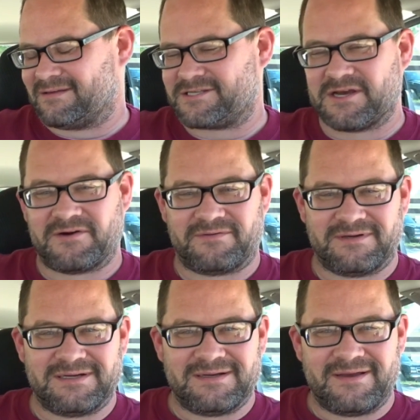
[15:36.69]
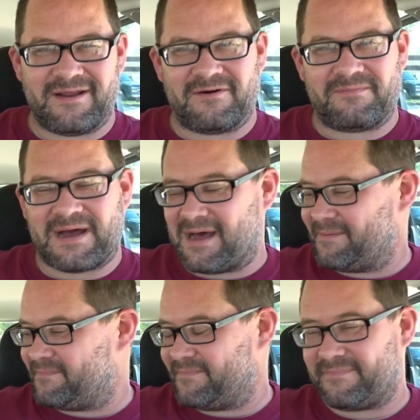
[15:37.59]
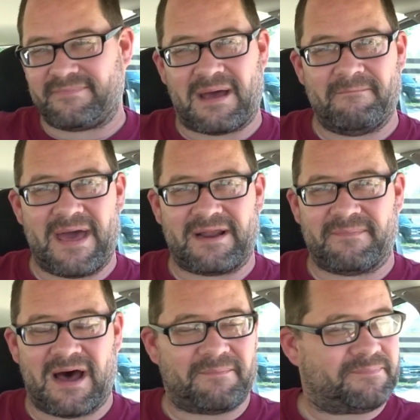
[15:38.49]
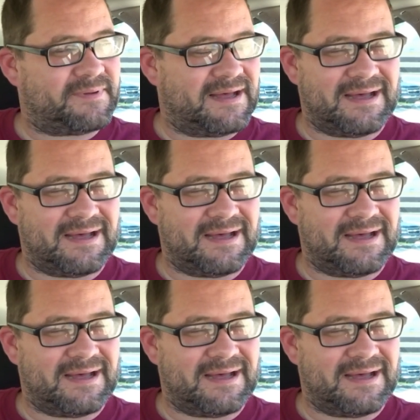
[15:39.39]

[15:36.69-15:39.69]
So, you know, I met him up.